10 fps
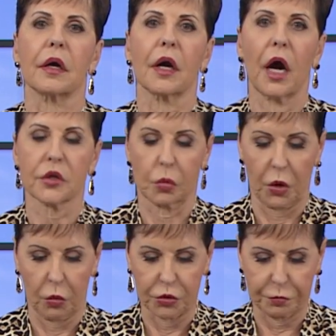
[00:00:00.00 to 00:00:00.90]
God's
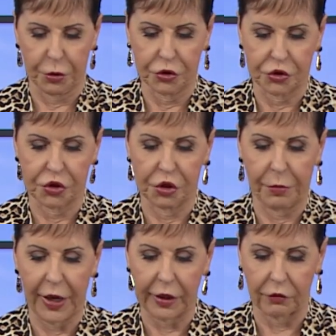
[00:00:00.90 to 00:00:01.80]
will was pushed to the
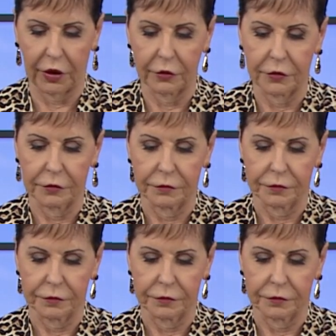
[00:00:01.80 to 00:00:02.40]
background.